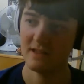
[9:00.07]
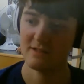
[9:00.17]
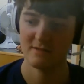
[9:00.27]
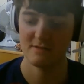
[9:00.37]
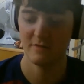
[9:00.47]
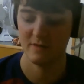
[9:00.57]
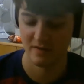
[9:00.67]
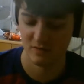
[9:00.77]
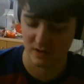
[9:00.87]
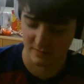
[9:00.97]
so if you have
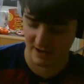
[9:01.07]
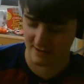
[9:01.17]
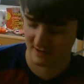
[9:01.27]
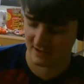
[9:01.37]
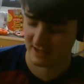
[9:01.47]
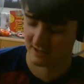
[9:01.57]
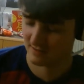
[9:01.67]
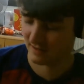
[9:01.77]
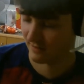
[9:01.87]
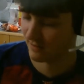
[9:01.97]
20 pens and it takes
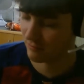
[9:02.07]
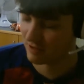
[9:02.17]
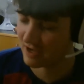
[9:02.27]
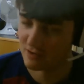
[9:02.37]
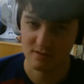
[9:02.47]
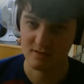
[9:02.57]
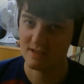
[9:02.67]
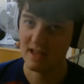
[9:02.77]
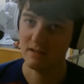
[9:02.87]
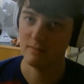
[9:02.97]
like 3 hours to
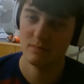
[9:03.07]
sell them,